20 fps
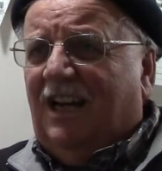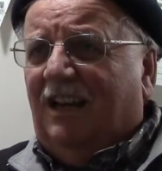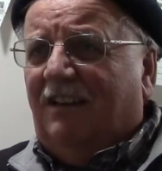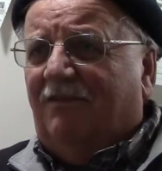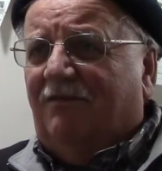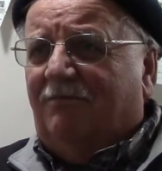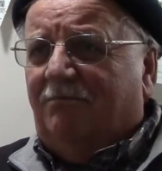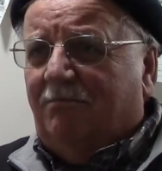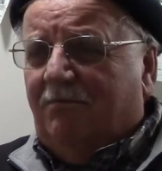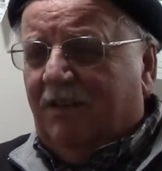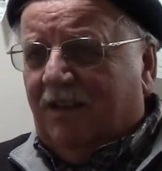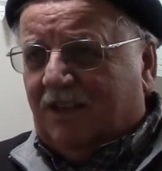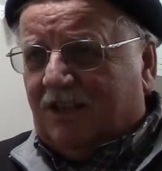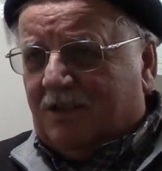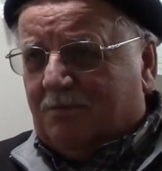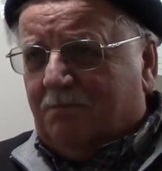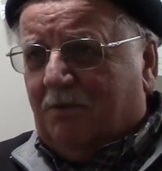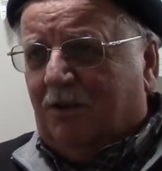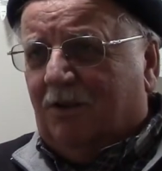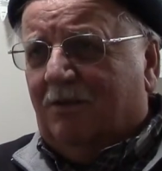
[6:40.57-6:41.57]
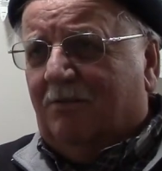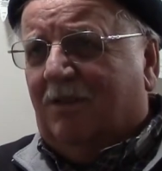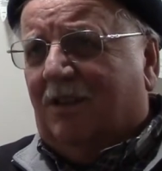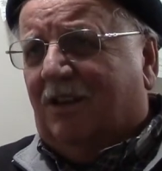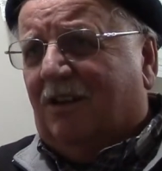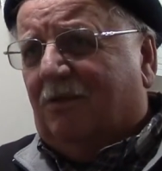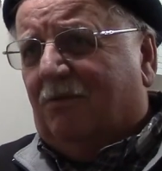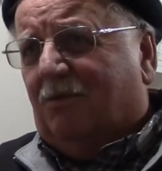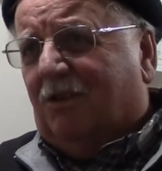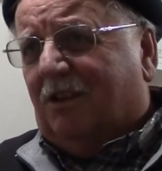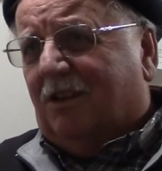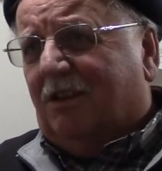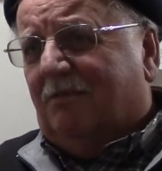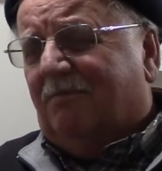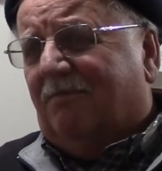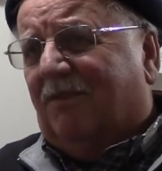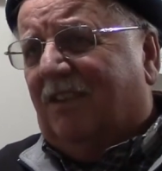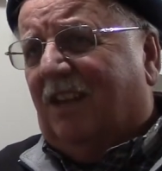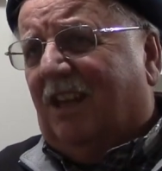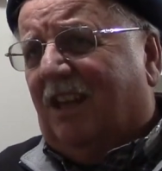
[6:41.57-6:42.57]
I've experimented with
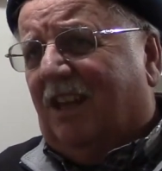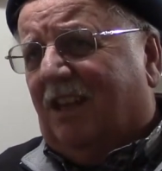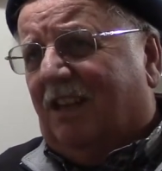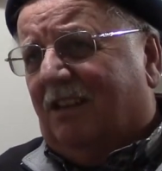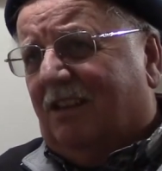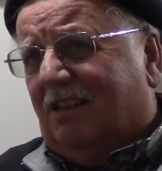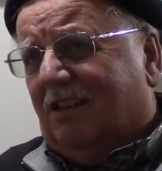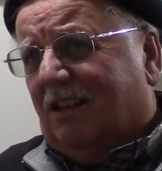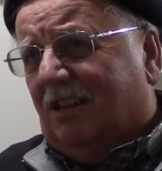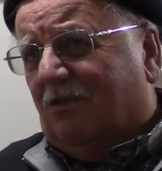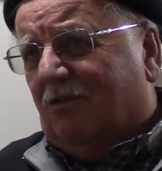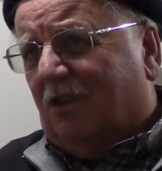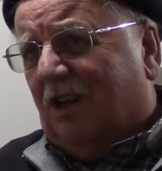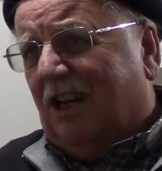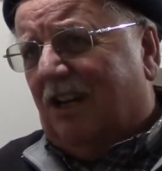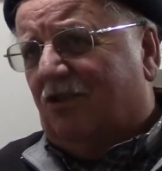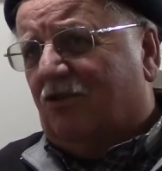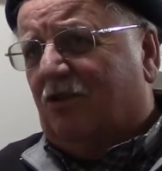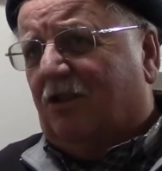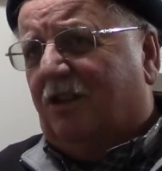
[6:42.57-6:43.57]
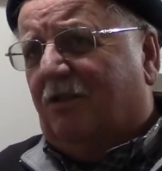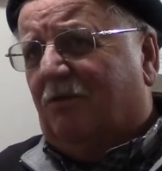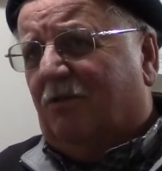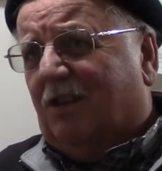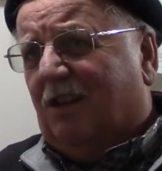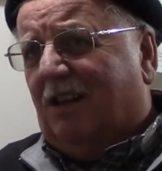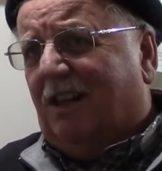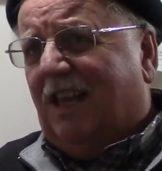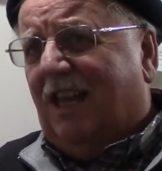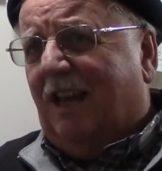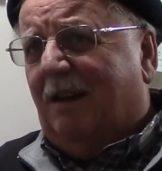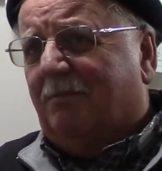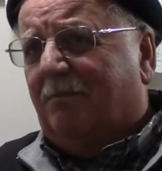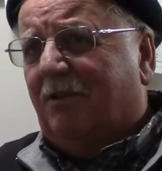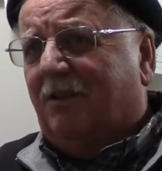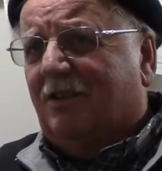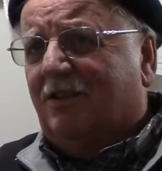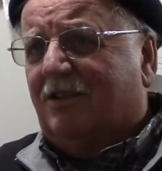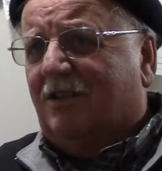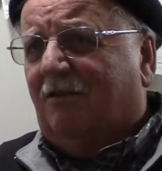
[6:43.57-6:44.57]
it, and gradually what'll
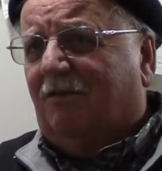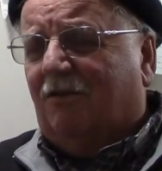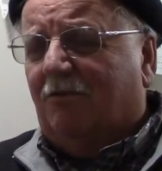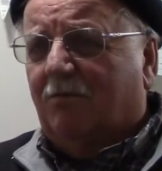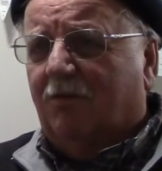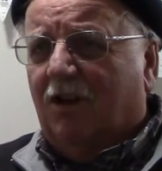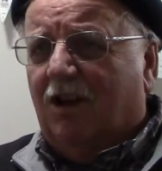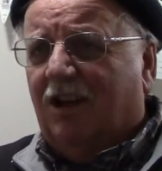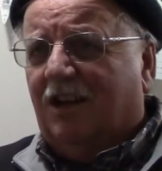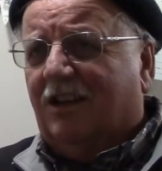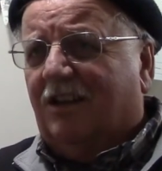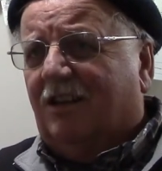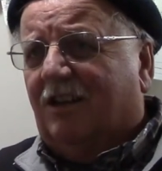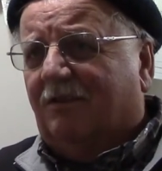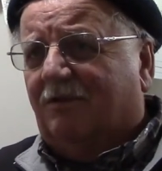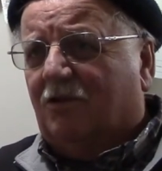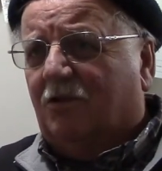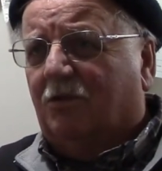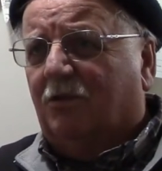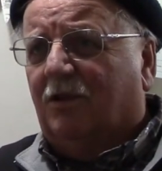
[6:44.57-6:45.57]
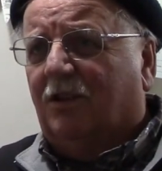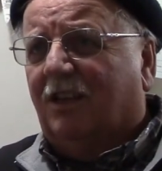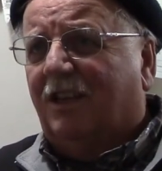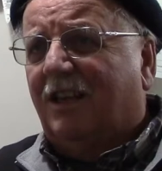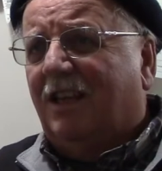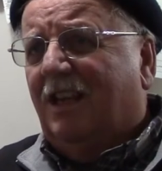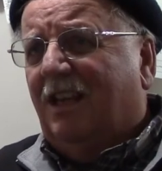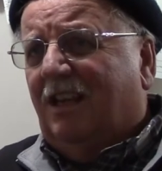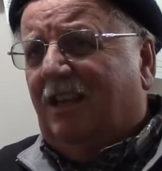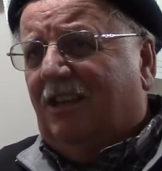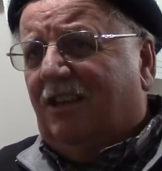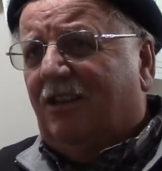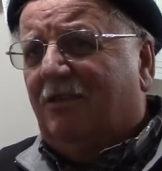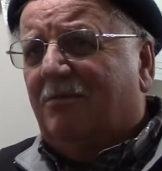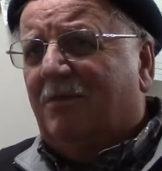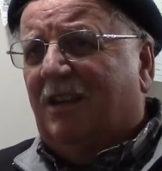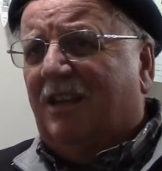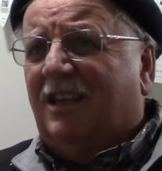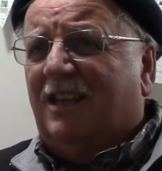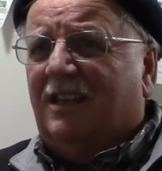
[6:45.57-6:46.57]
happen is if you block it off totally,
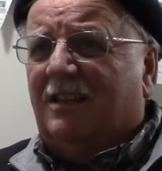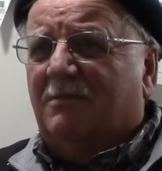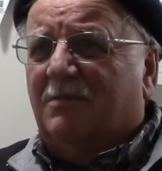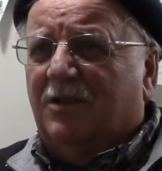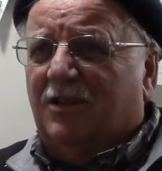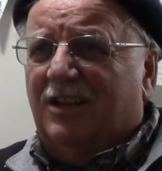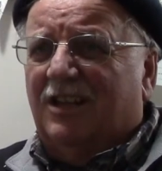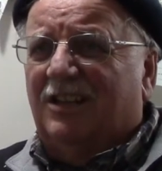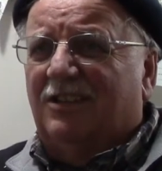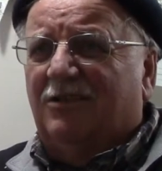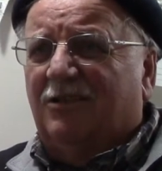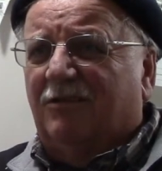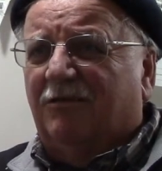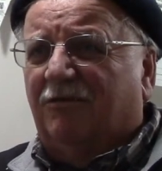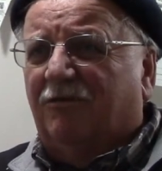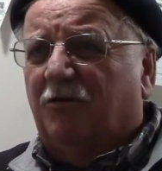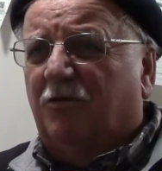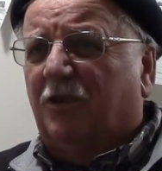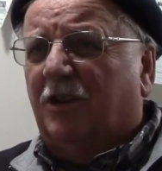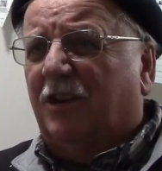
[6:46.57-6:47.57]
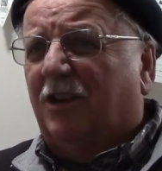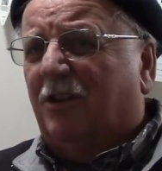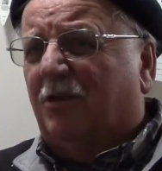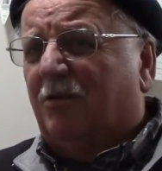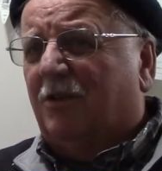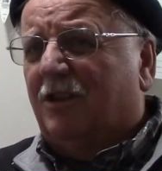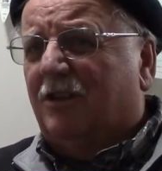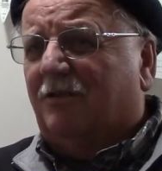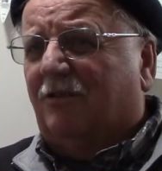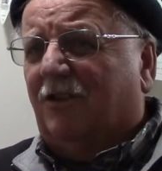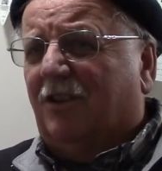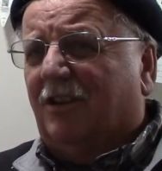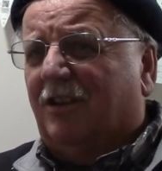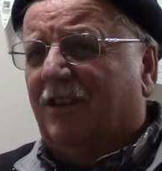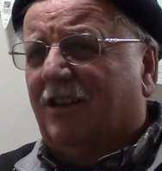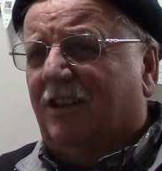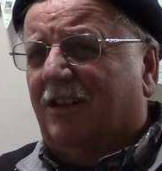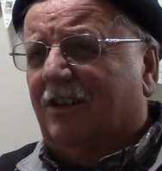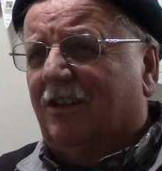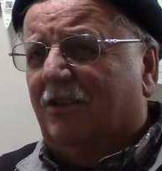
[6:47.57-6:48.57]
you might get about 140 degrees
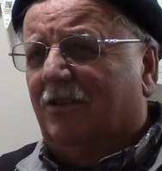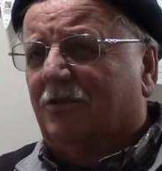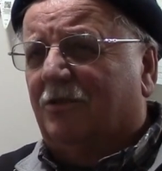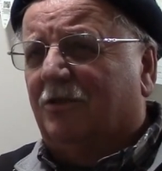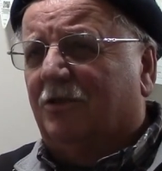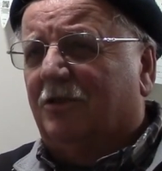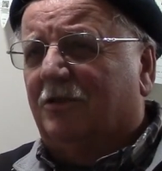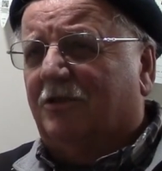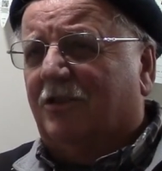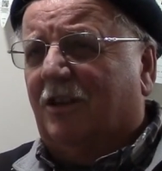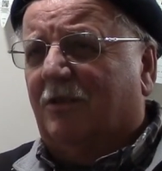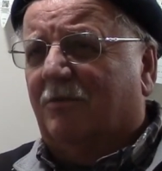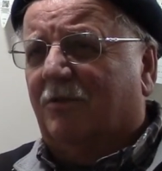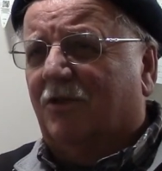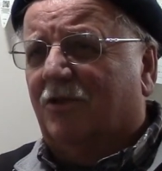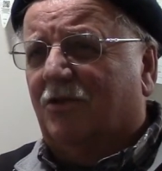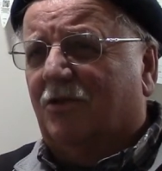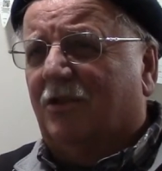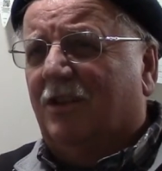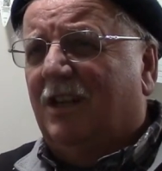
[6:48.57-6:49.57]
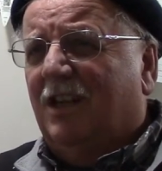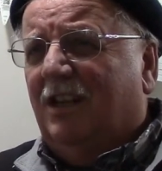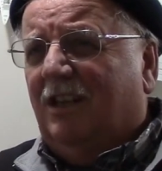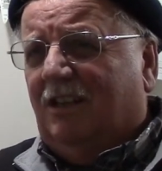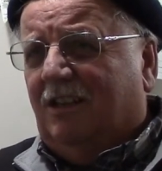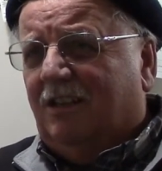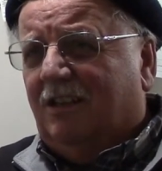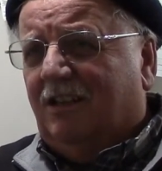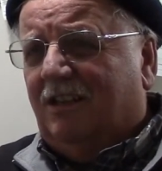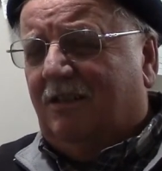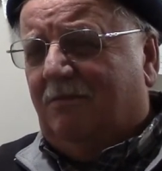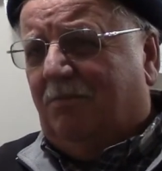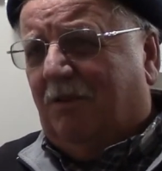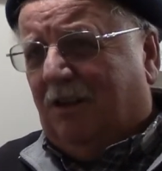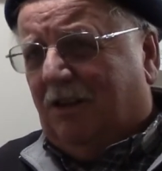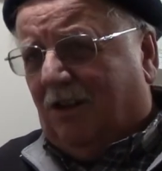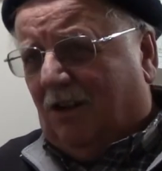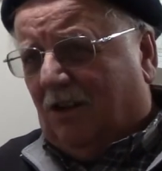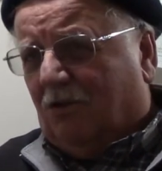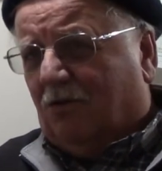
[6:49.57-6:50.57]
Fahrenheit on your oil temperature,
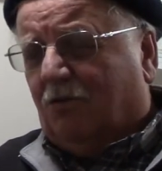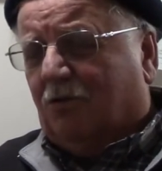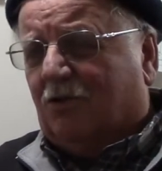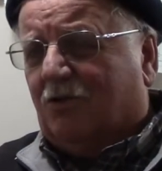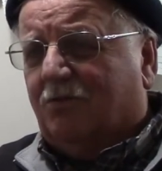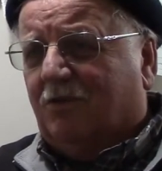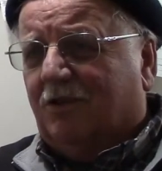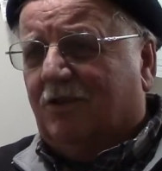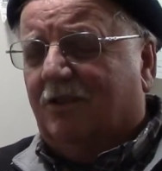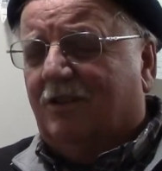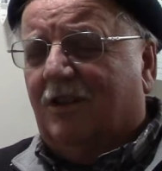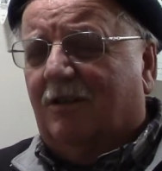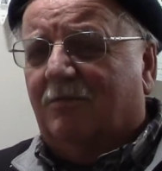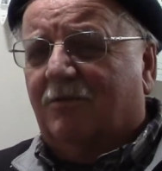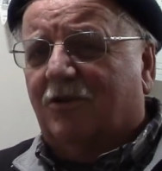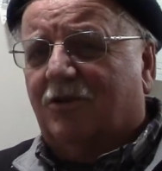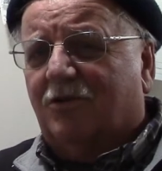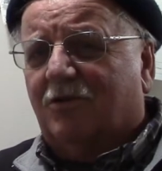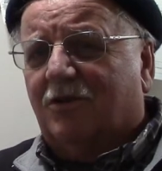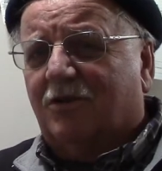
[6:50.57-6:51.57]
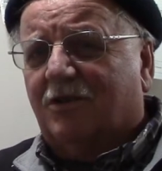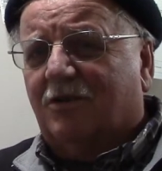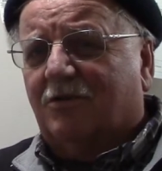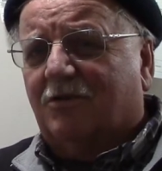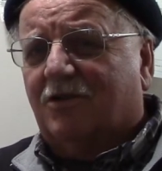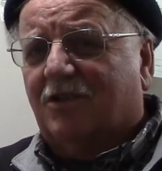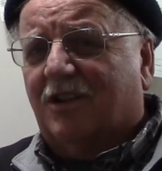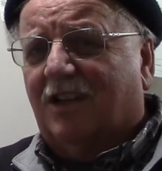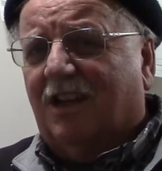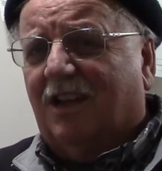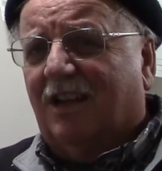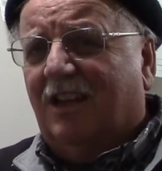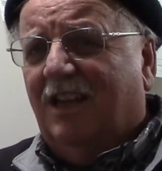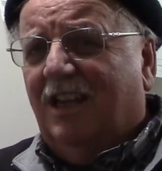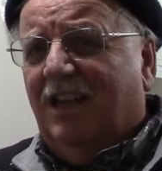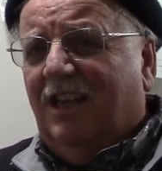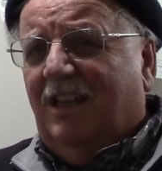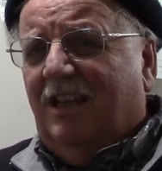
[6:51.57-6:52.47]
depending, of course, what the temperature is outside.